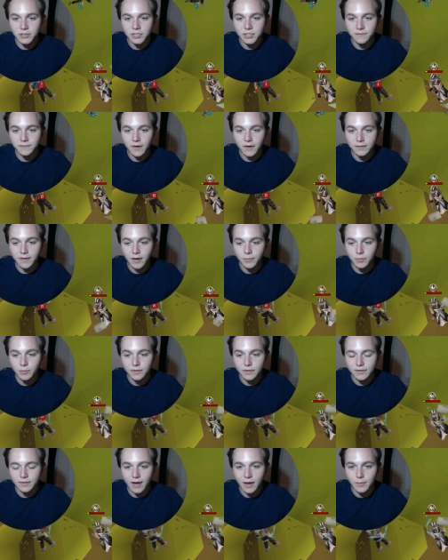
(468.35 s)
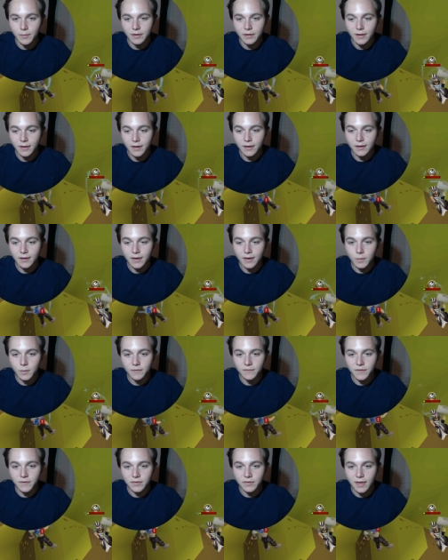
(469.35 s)
She fucked up with the timing, hit me
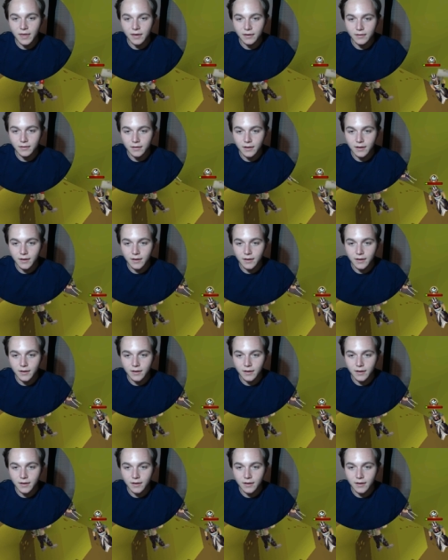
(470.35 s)
at 58,